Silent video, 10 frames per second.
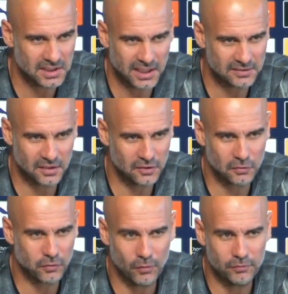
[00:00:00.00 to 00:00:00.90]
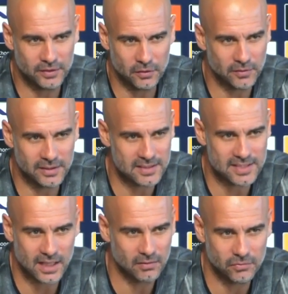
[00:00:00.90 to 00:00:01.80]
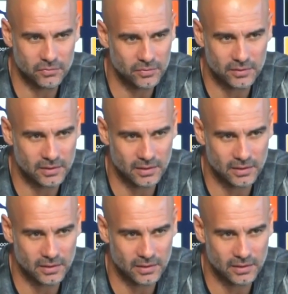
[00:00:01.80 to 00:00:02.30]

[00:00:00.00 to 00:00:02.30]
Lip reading: He has a lot of confidence in himself.